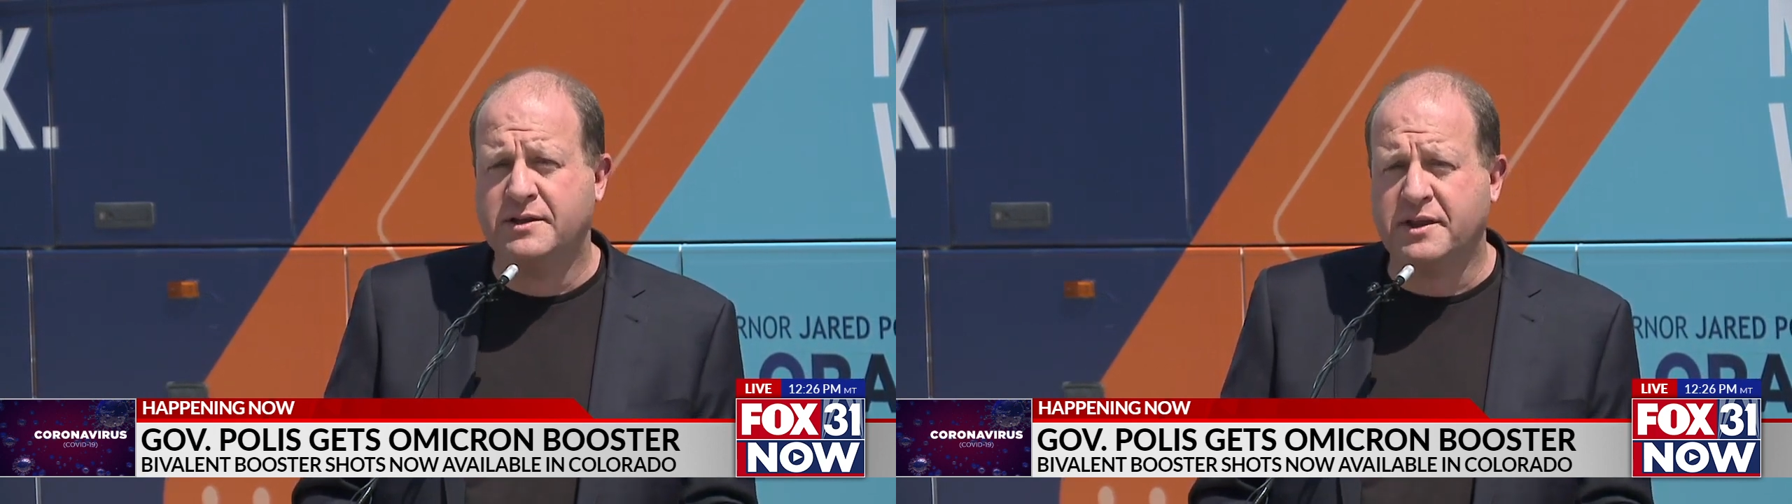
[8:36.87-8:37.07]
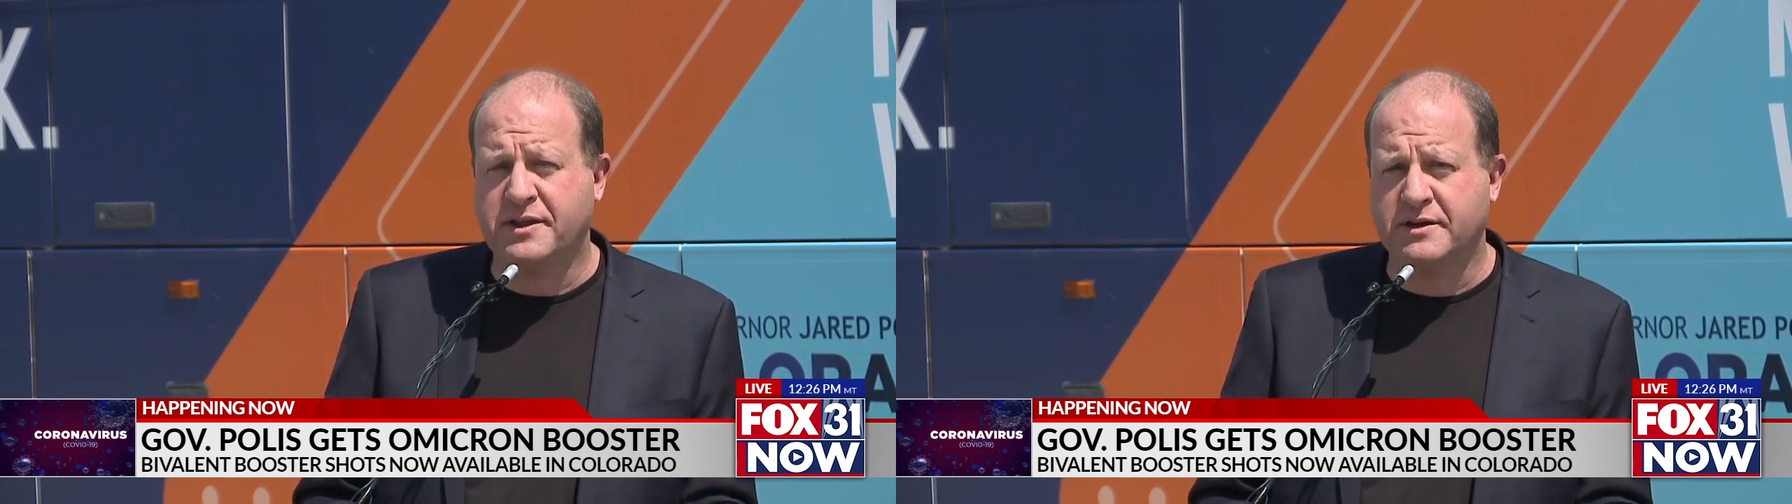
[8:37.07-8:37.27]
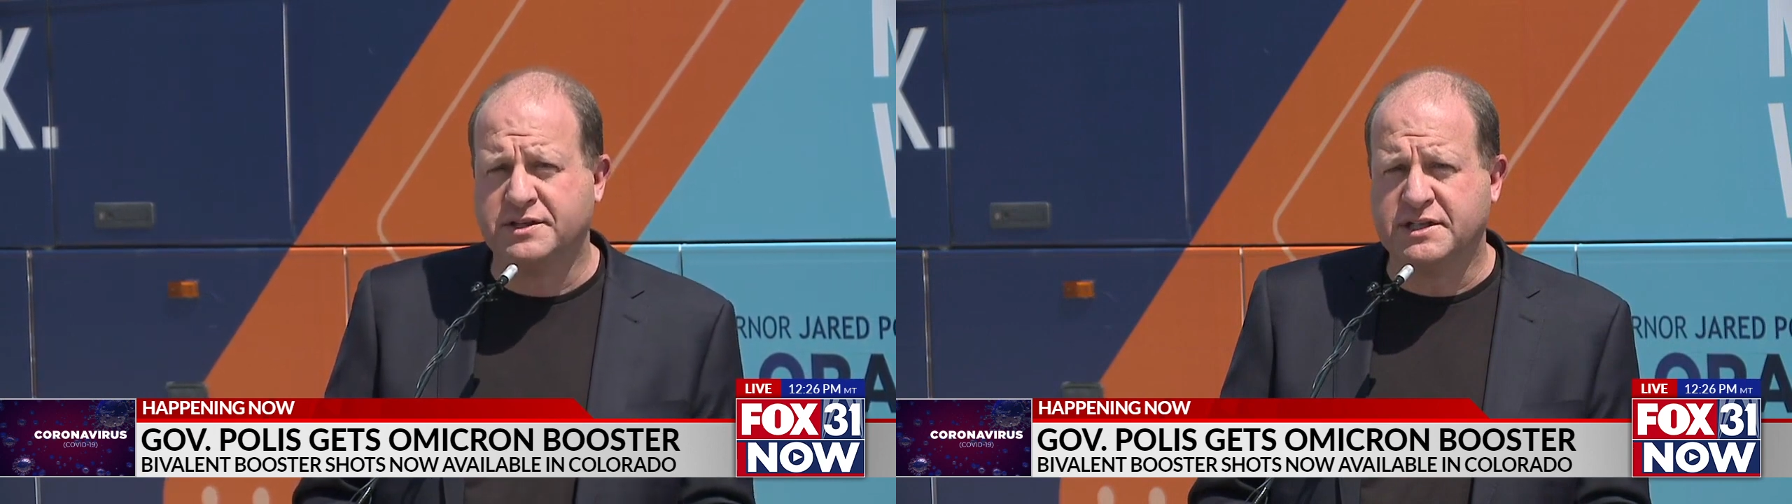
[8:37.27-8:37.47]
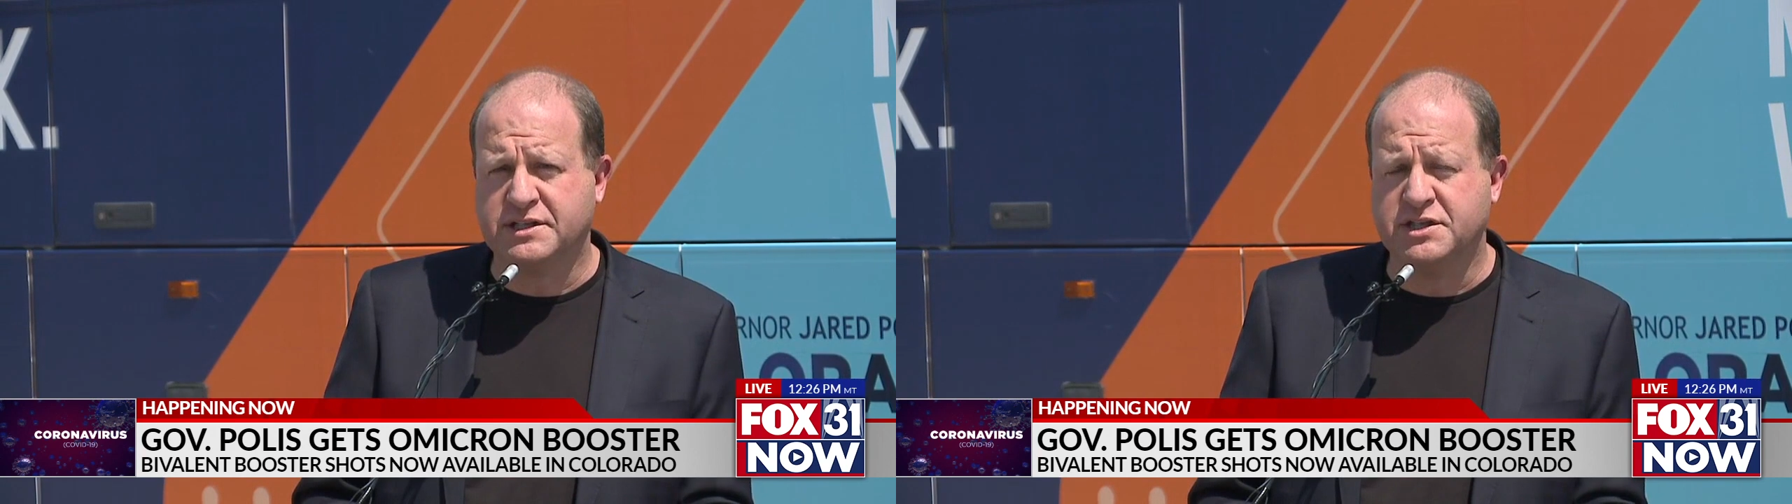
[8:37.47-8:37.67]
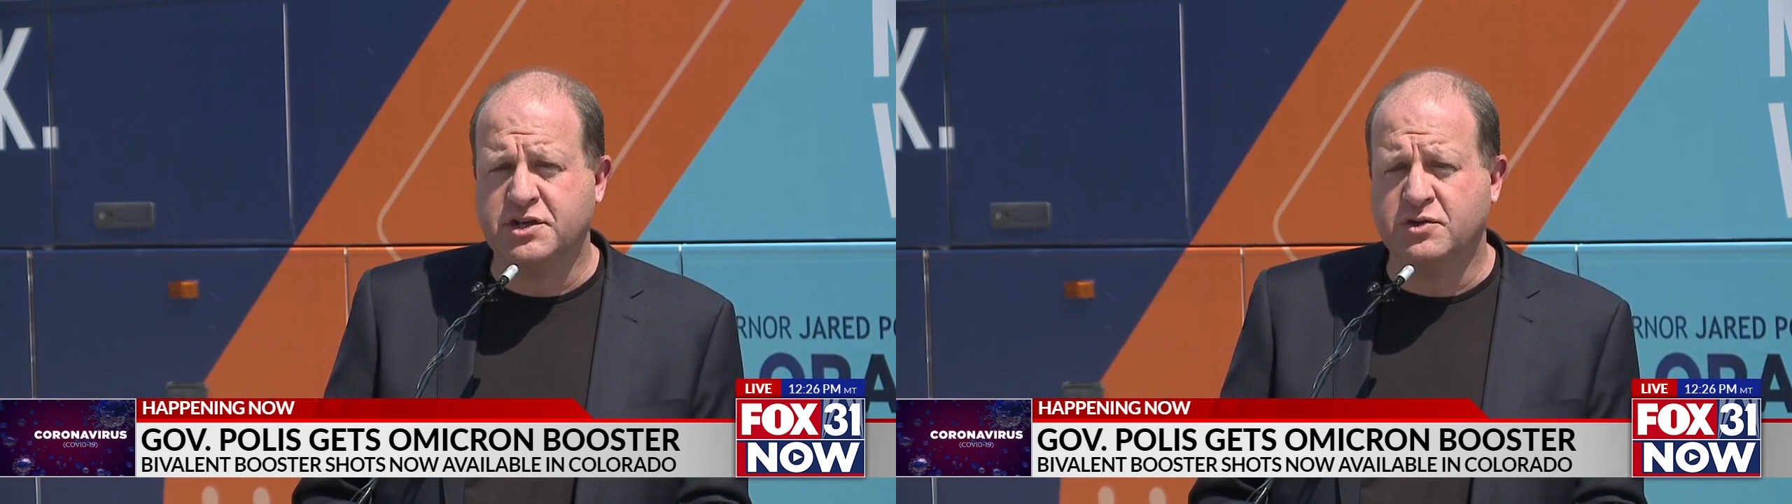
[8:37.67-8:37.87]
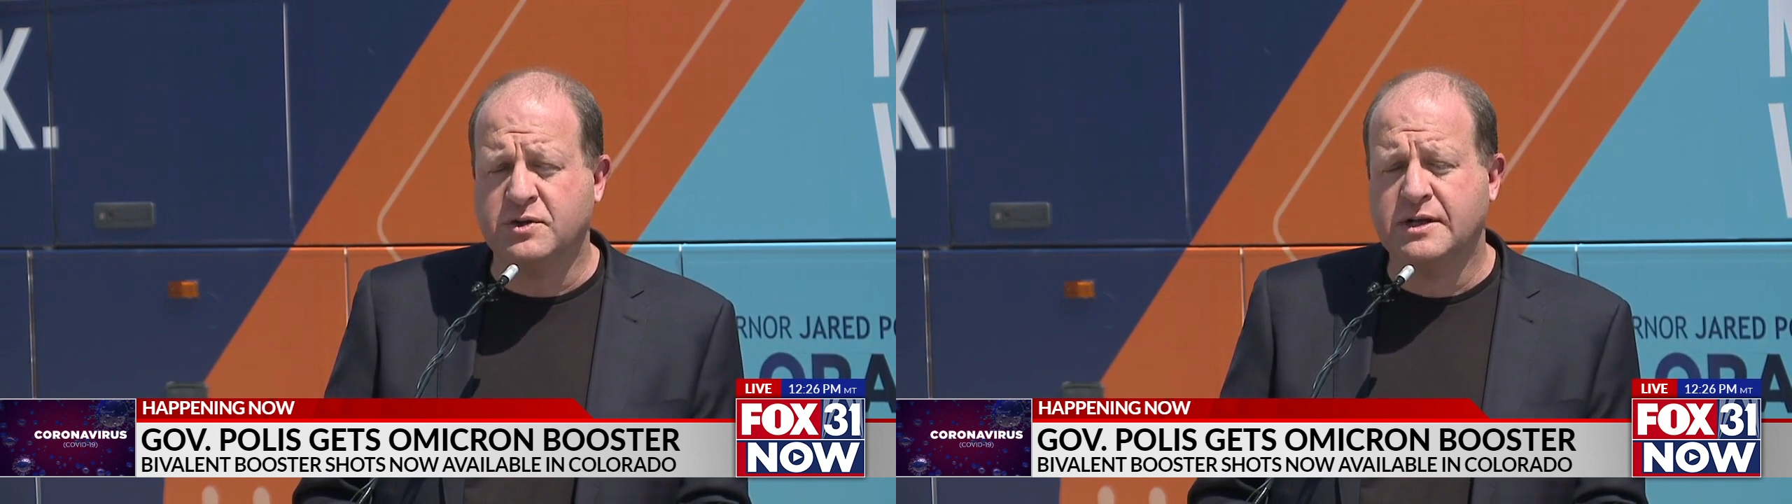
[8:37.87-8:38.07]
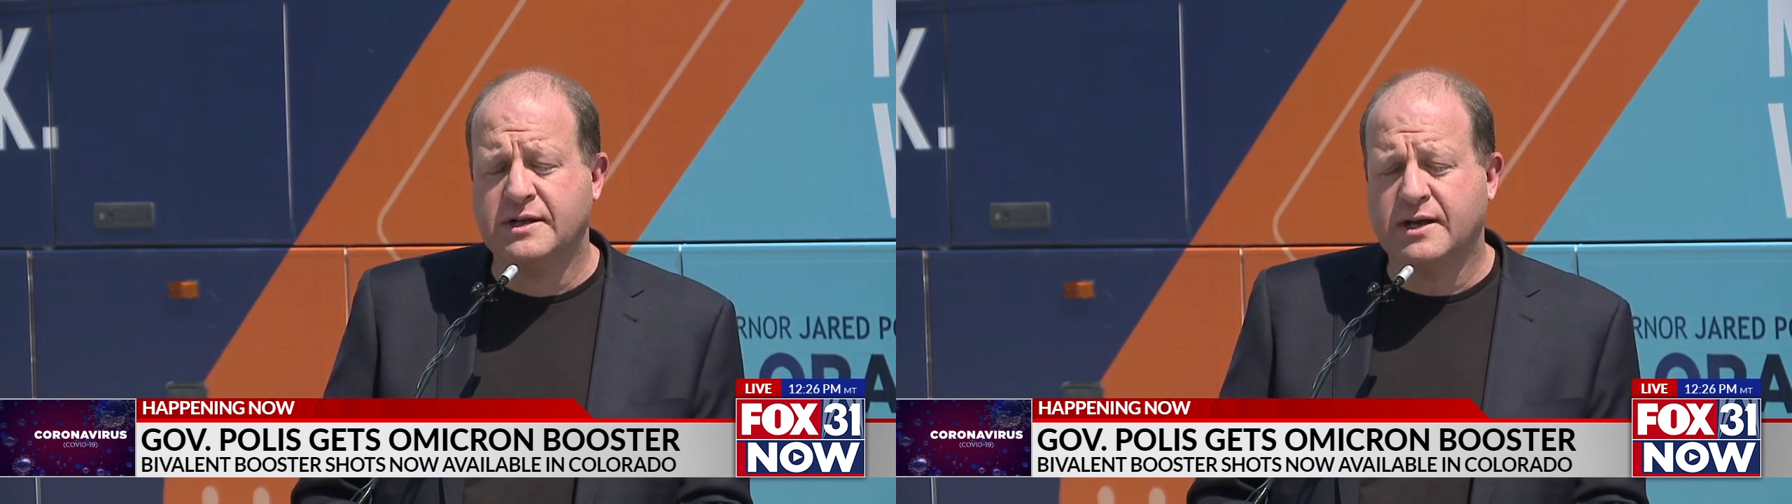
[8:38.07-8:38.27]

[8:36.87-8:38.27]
that there's this new